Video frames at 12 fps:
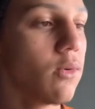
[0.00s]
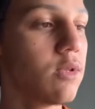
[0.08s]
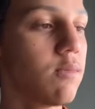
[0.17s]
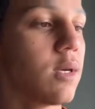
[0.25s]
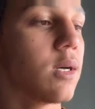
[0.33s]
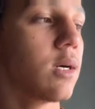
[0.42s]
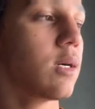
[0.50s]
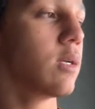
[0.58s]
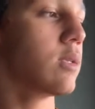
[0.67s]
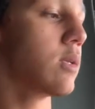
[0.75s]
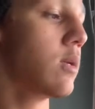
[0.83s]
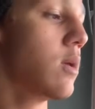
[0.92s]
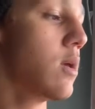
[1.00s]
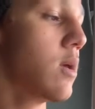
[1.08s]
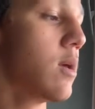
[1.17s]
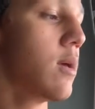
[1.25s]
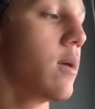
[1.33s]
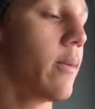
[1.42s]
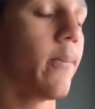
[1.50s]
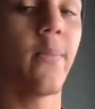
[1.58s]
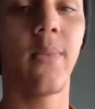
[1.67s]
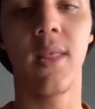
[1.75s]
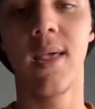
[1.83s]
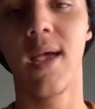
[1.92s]
only because
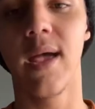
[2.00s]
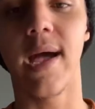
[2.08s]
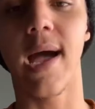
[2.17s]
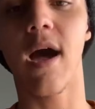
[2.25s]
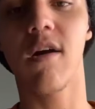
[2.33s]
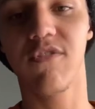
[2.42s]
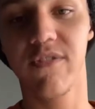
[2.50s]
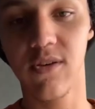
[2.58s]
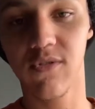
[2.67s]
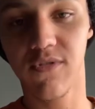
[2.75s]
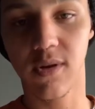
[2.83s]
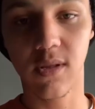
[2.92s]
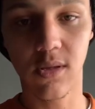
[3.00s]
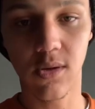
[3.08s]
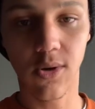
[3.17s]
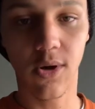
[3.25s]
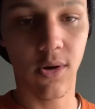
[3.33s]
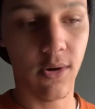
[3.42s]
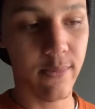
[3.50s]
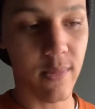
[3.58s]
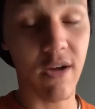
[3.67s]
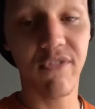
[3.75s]
I feel for the little girl.